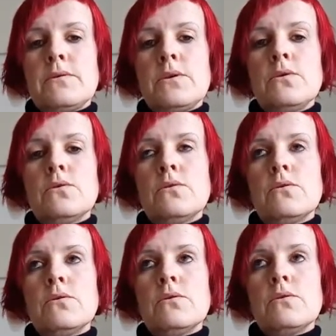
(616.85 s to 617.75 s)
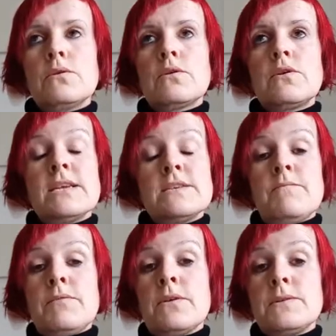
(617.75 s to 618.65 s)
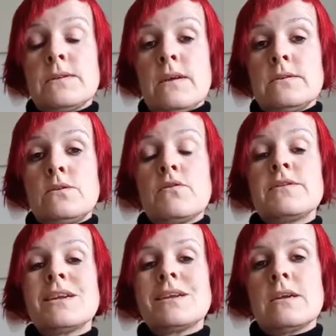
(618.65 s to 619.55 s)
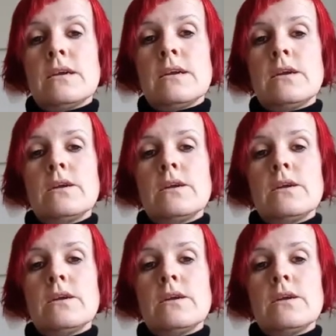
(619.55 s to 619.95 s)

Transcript: your creative process, your thinking,